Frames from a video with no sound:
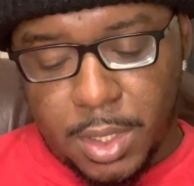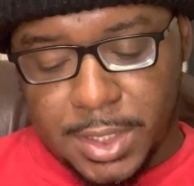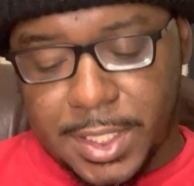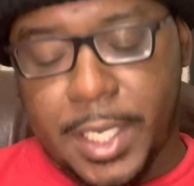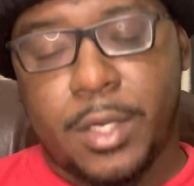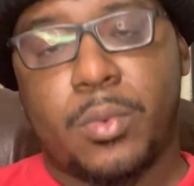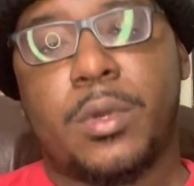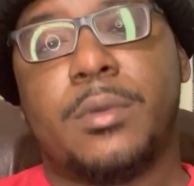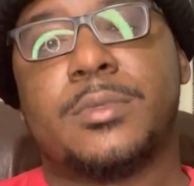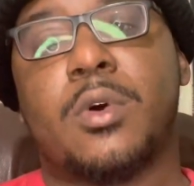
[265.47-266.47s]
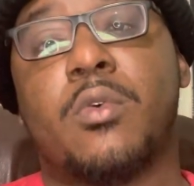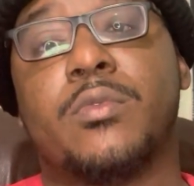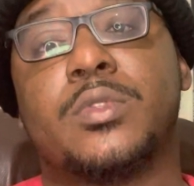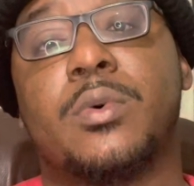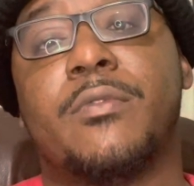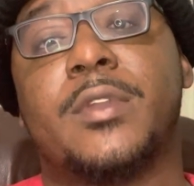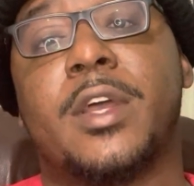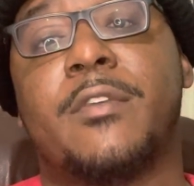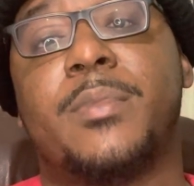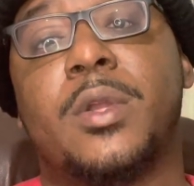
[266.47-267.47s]
Ziaire Williams over 12 and a
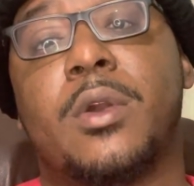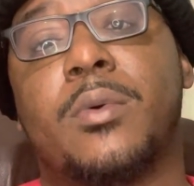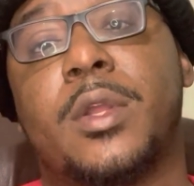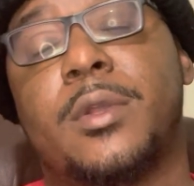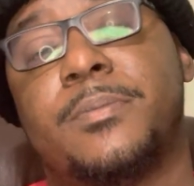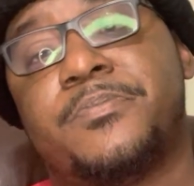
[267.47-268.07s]
half PRA.